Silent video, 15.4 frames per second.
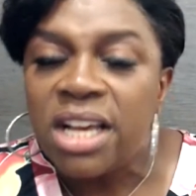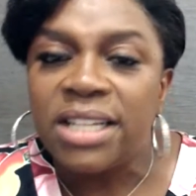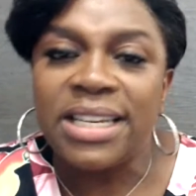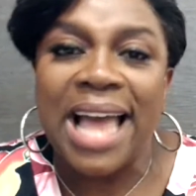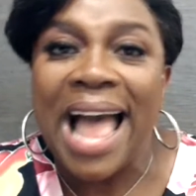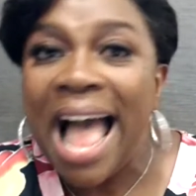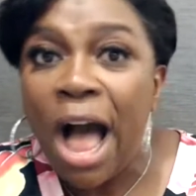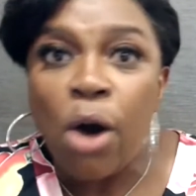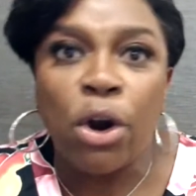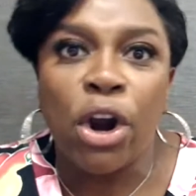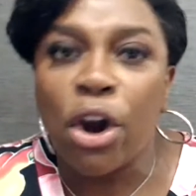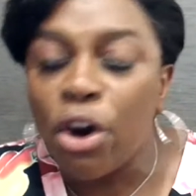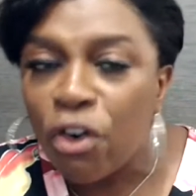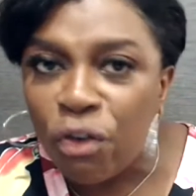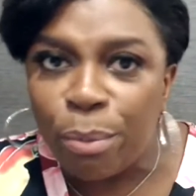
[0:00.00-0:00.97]
to how
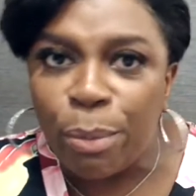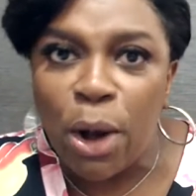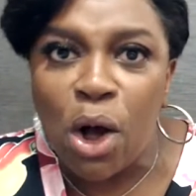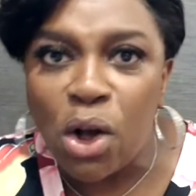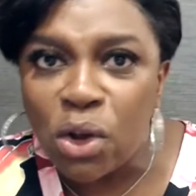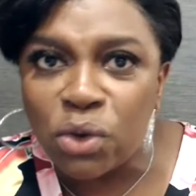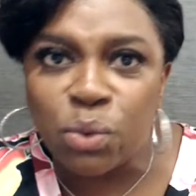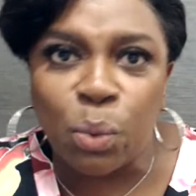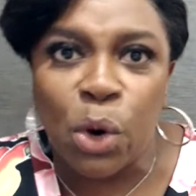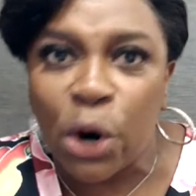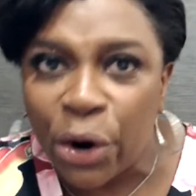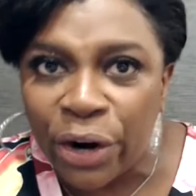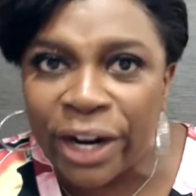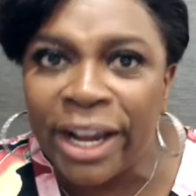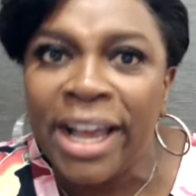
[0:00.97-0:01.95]
curveballs
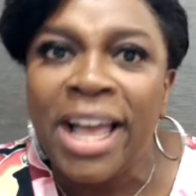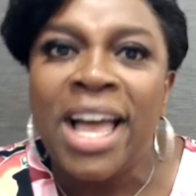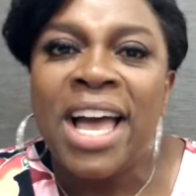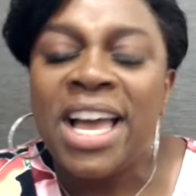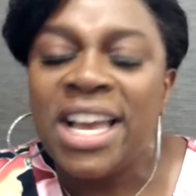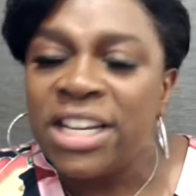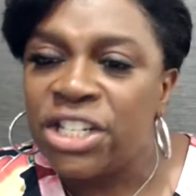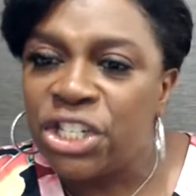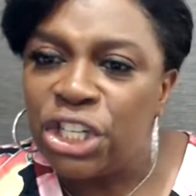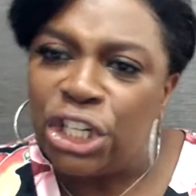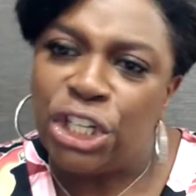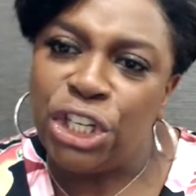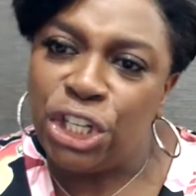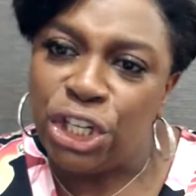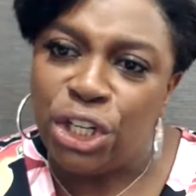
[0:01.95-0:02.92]
work
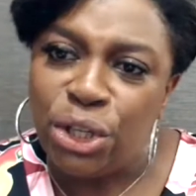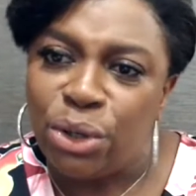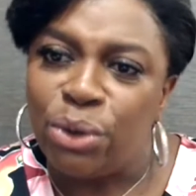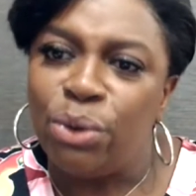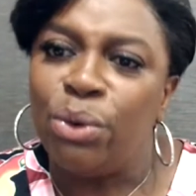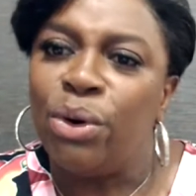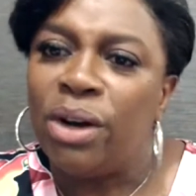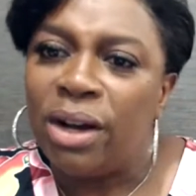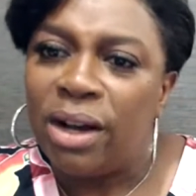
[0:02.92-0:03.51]
until you